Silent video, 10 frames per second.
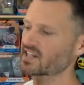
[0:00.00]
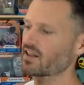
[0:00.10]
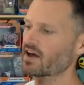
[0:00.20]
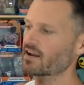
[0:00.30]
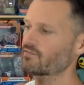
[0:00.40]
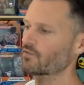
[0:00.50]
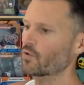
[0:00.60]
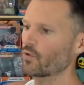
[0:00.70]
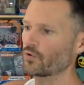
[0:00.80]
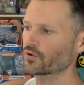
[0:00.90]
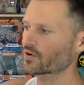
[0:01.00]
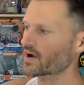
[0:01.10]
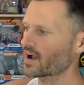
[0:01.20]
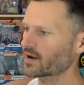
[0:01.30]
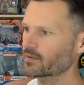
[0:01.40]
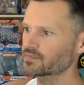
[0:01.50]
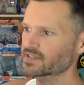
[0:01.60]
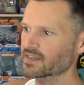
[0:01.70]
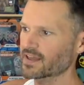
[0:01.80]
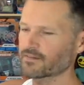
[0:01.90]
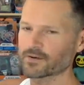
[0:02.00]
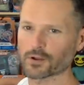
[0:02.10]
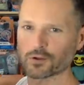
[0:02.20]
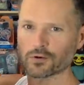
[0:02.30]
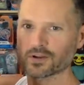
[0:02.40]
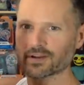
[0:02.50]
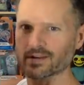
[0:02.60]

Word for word: a lot of older items that they've included.